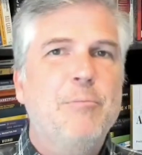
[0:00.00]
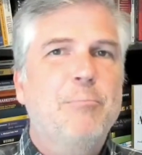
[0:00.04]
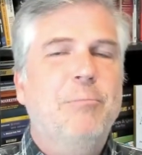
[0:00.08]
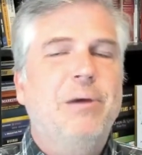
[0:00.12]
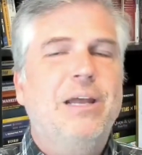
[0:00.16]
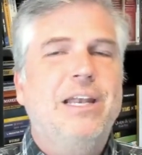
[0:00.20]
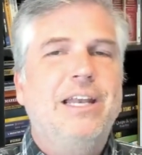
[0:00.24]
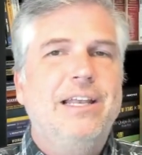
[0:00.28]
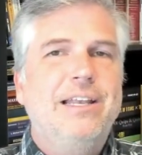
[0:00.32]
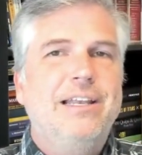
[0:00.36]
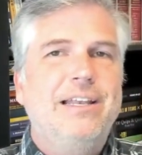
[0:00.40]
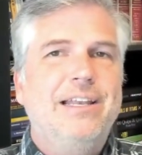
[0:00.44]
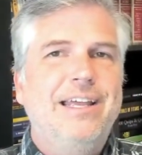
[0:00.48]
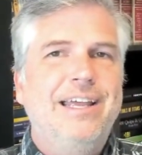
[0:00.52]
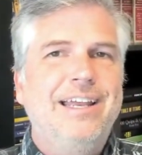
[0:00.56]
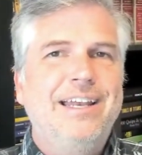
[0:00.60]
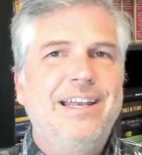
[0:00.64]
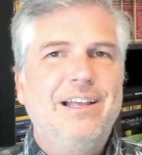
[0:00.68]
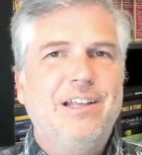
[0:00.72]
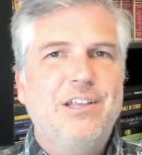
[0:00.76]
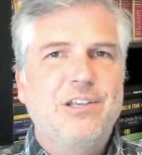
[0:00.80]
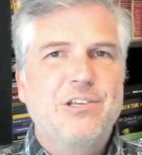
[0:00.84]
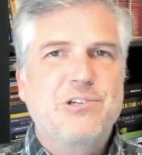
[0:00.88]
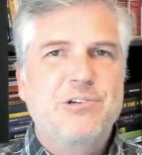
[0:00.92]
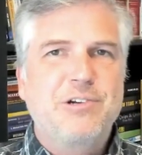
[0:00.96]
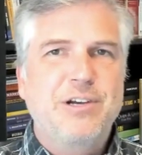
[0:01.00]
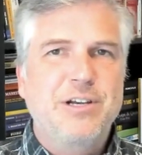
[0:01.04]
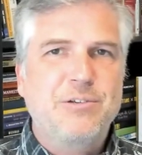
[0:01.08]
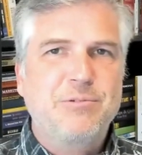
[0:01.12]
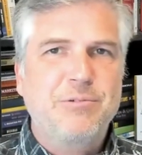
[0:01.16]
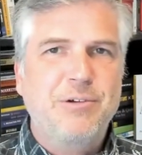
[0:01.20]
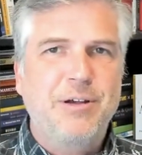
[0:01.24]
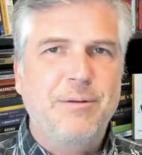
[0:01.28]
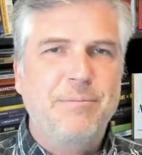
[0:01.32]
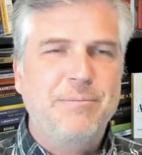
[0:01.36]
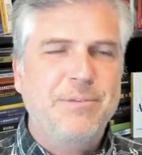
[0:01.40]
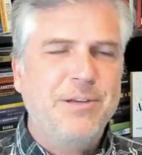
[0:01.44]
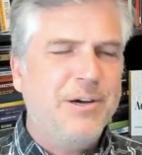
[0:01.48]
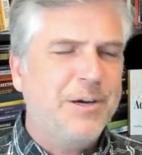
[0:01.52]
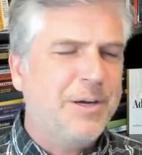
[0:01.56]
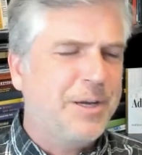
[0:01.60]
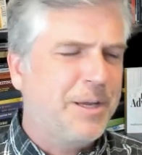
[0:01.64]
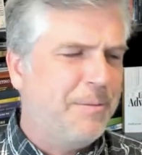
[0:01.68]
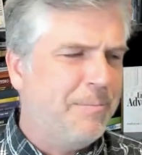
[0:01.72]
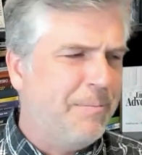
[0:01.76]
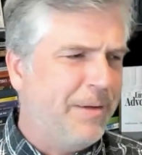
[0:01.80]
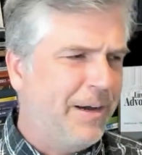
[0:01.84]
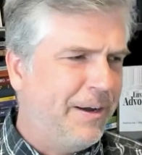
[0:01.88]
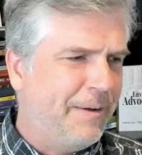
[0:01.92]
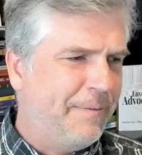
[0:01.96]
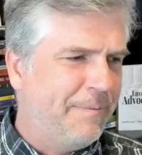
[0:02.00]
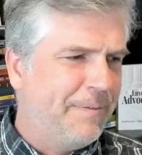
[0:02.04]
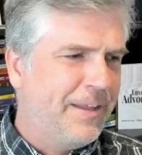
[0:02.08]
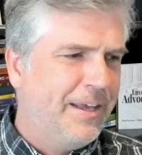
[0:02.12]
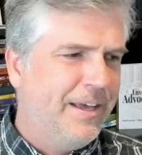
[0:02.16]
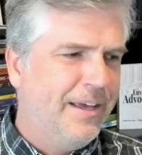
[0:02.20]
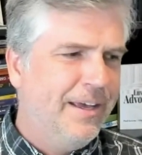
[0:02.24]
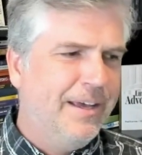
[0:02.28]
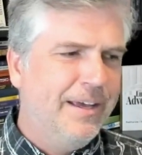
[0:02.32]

but it, it illustrates what I'm talking about